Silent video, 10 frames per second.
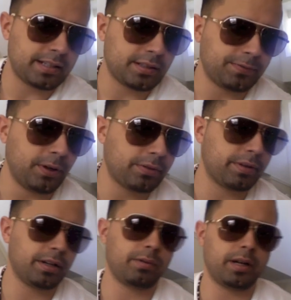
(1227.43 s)
phone
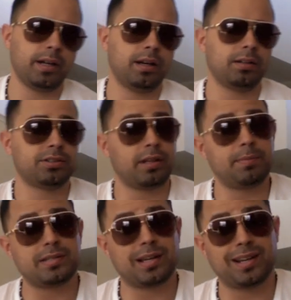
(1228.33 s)
ringing right now. So that
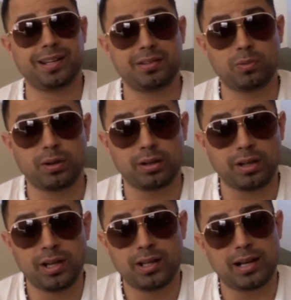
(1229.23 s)
means I got to get to
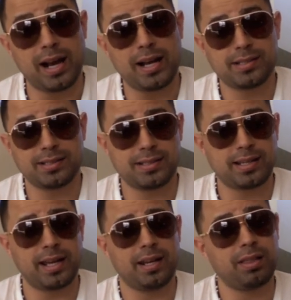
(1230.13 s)
work. Guys, this is
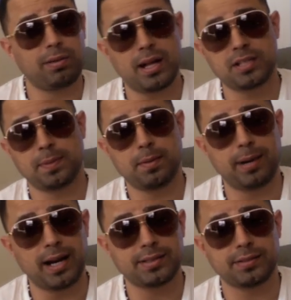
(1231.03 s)
Kenneth with SBM
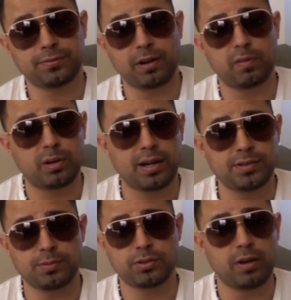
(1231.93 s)
Boxing. Friend
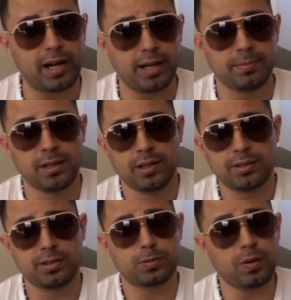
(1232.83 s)
request, subscribe.
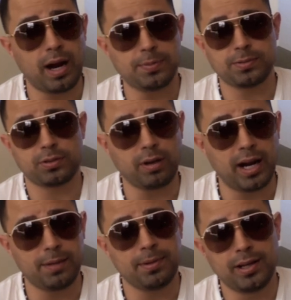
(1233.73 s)

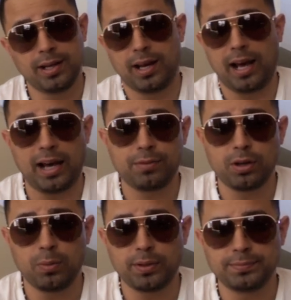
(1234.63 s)
Have a
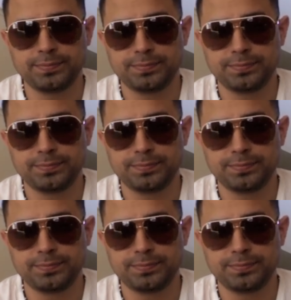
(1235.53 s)
good one.